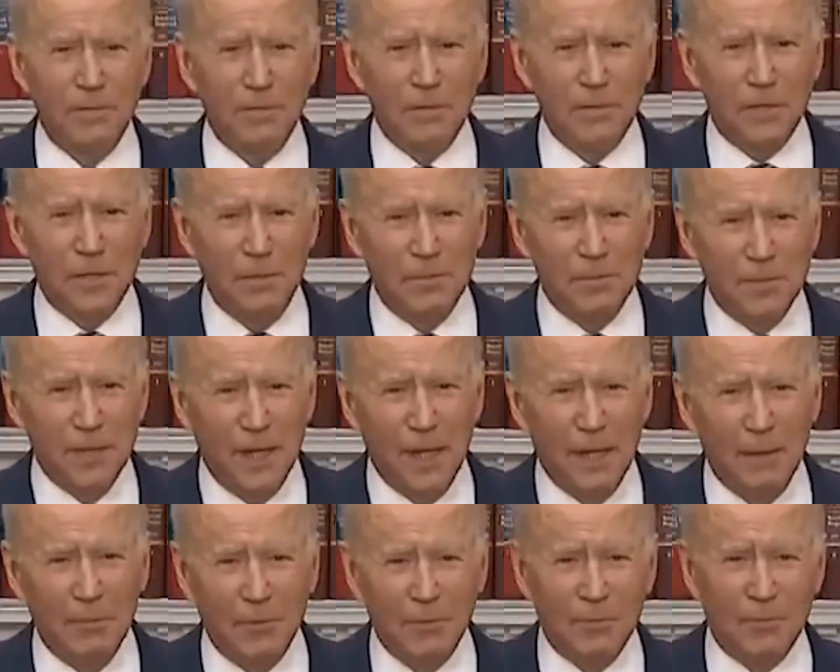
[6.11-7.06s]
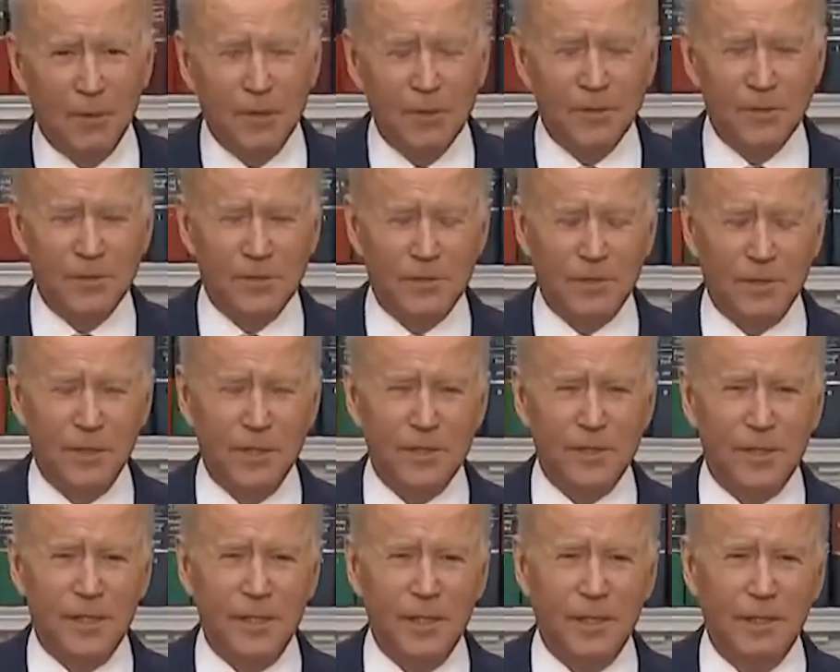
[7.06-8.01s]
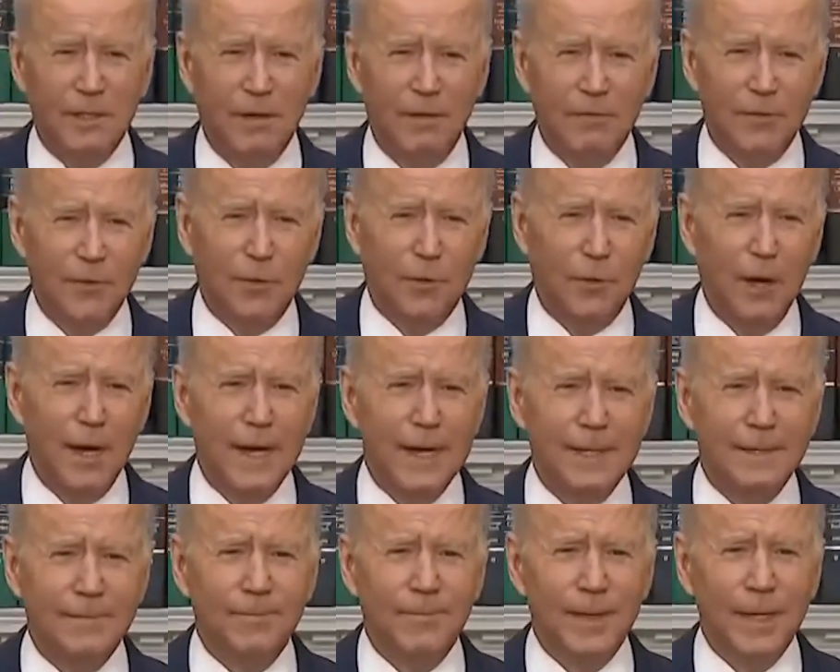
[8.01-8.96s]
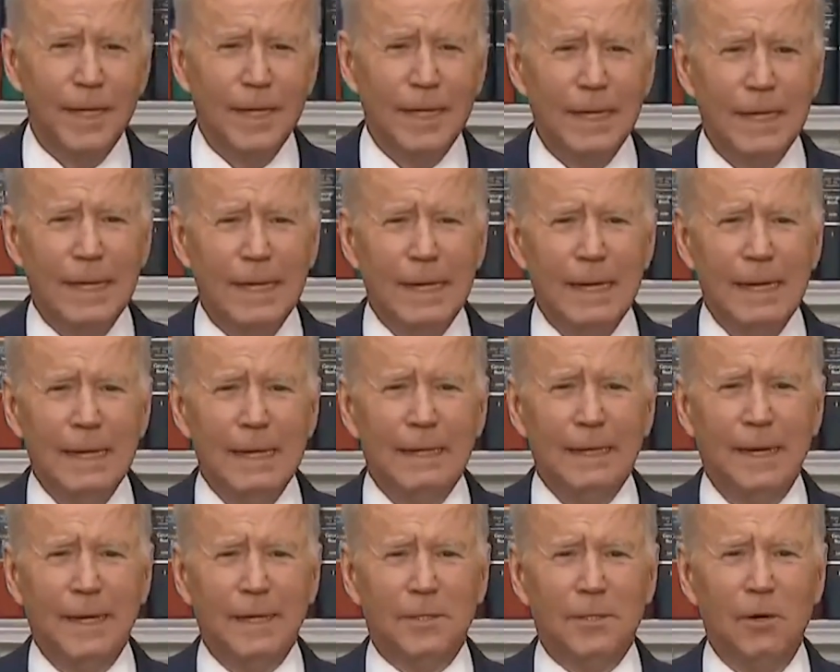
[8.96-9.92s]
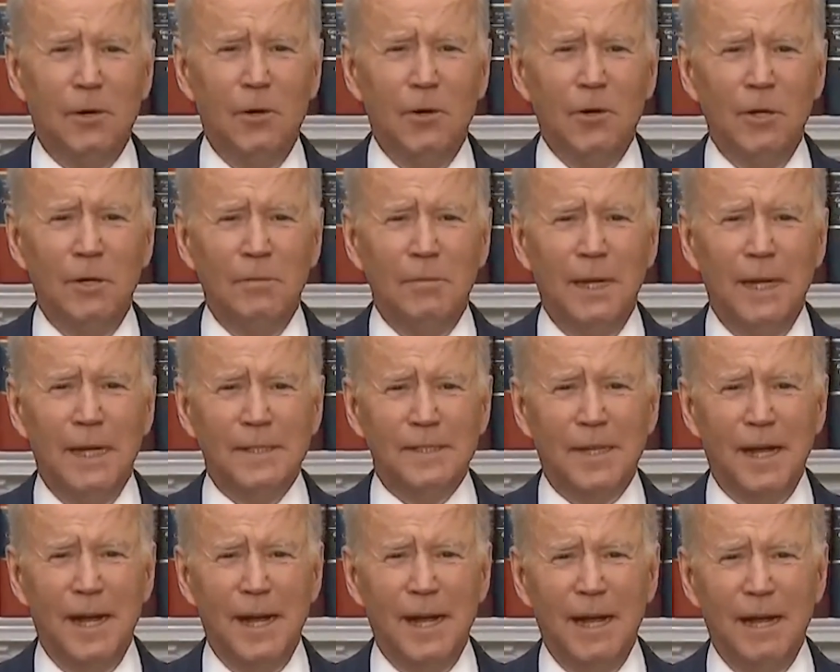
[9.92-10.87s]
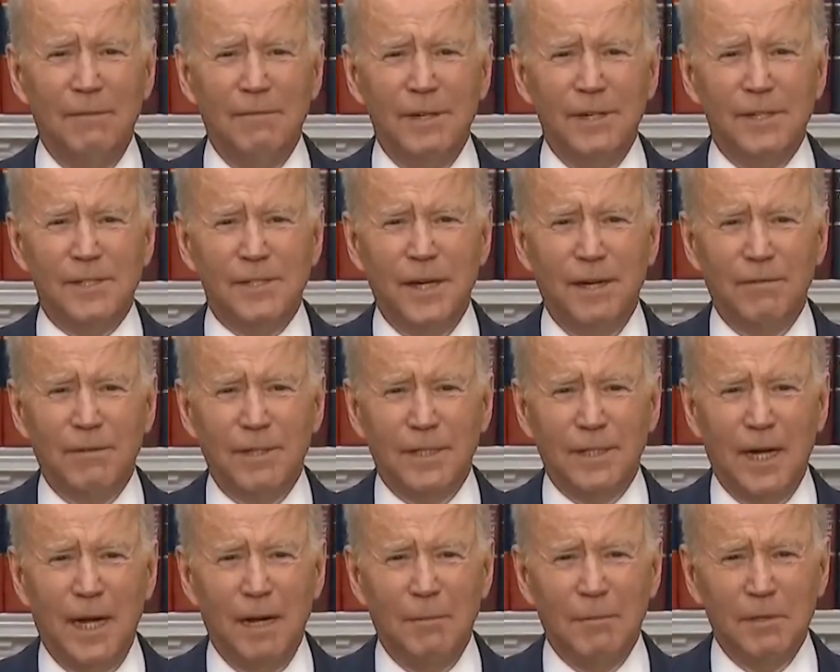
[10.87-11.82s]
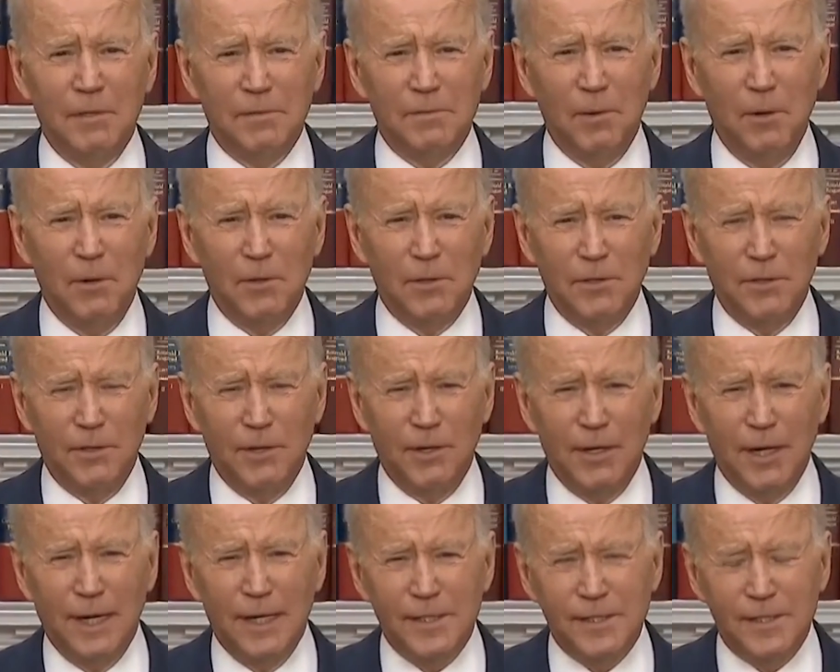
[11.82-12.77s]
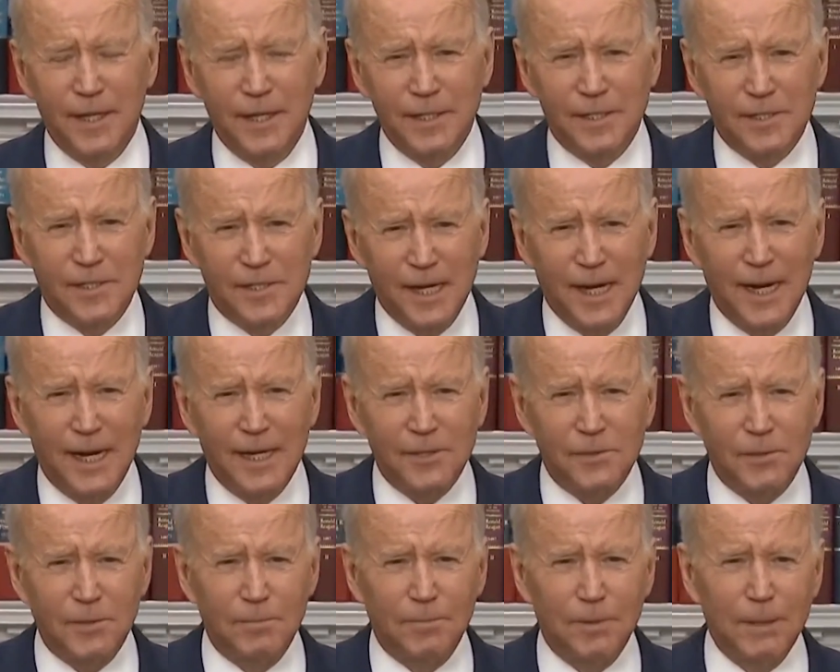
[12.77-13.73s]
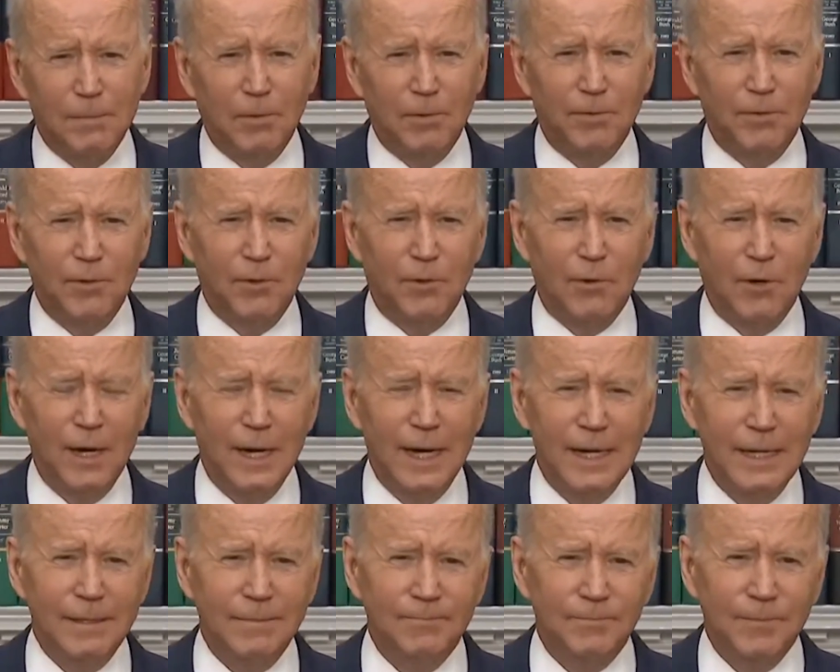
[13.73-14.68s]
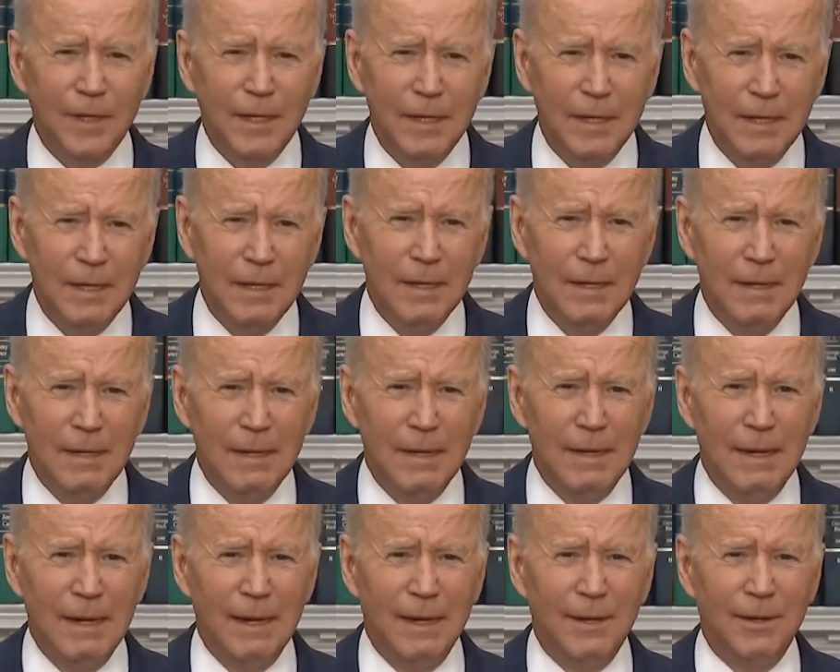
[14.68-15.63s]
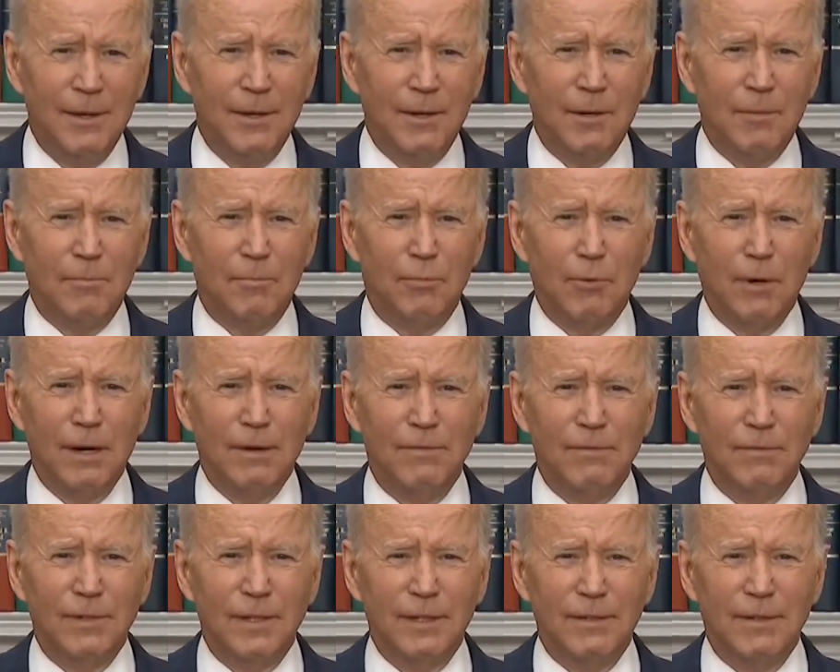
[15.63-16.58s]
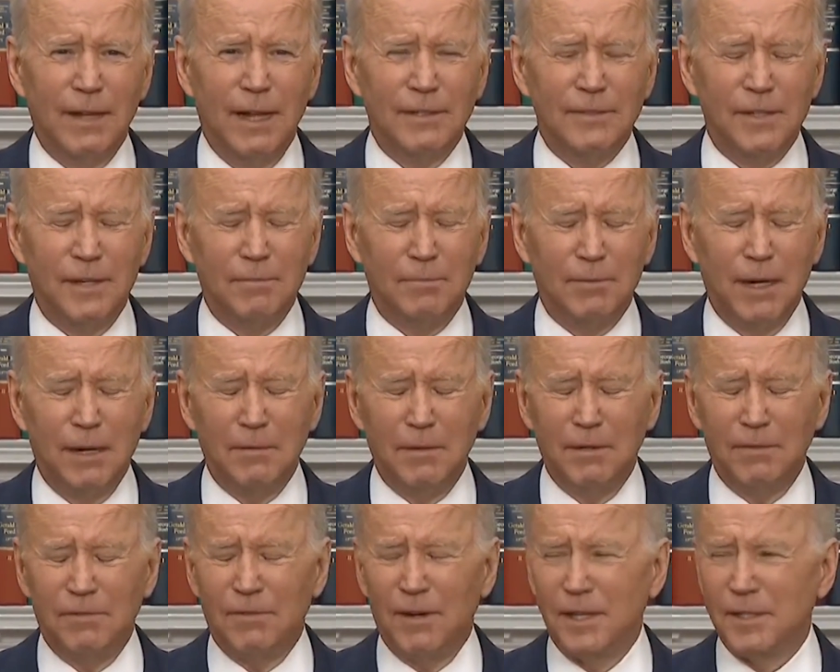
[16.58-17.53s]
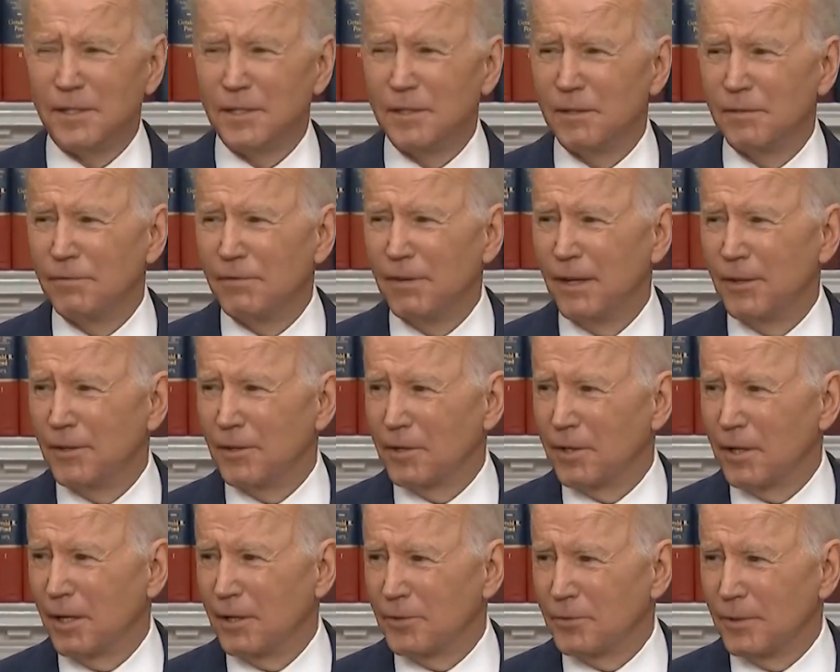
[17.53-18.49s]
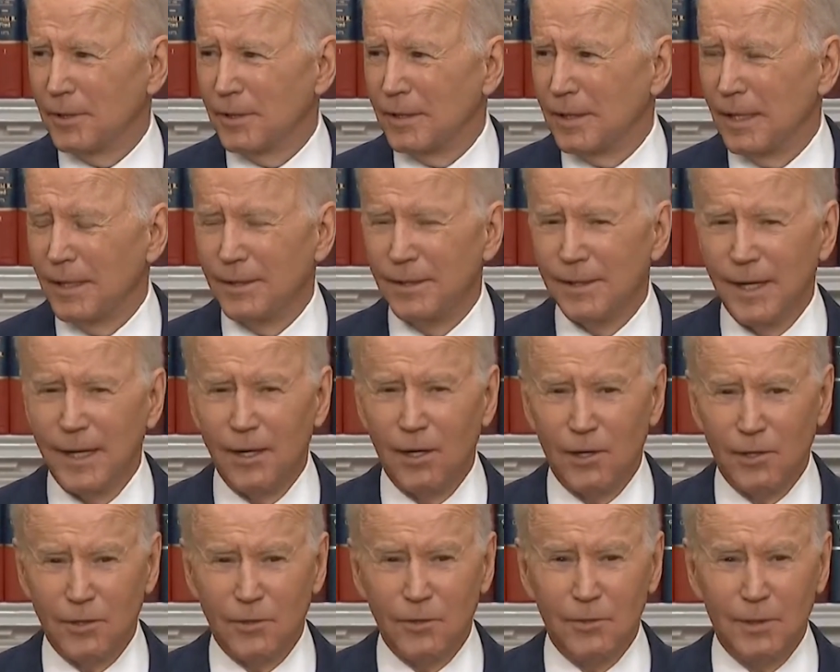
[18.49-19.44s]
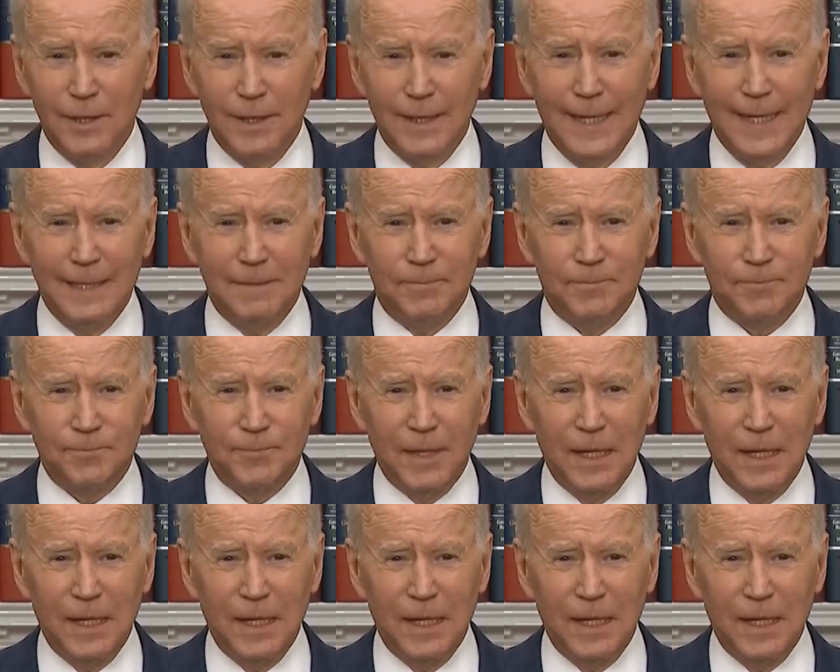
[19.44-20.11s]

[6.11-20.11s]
for some time with President Zelensky of Ukraine. I told him, as I have each and every time we've spoken, the United States stands with the people of Ukraine and their bravely, as they bravely fight to defend their country, and they are doing that.